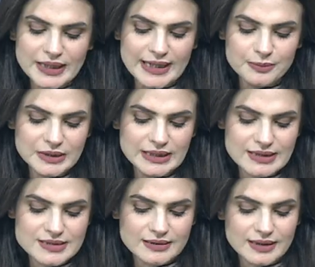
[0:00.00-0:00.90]
by Ahmed
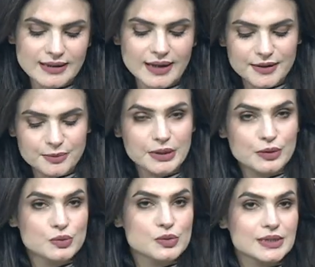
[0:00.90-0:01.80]
Hassan
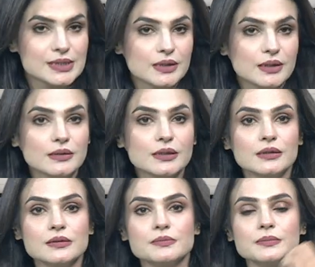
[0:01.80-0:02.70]
Arbi, who's
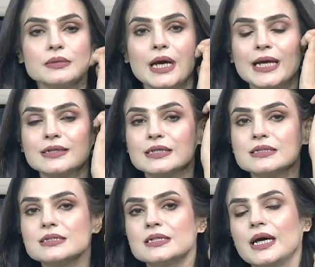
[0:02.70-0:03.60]
a
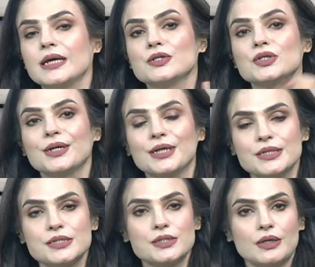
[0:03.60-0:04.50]
analyst and
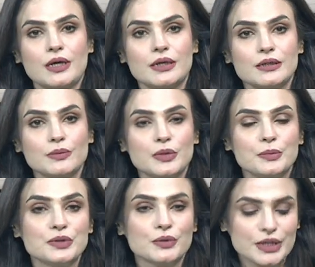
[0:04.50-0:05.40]
journalist, and we'll
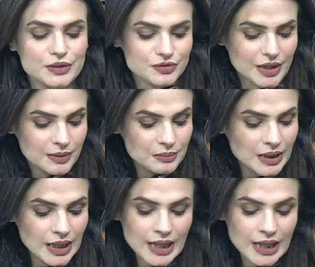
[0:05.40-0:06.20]
be talking to him.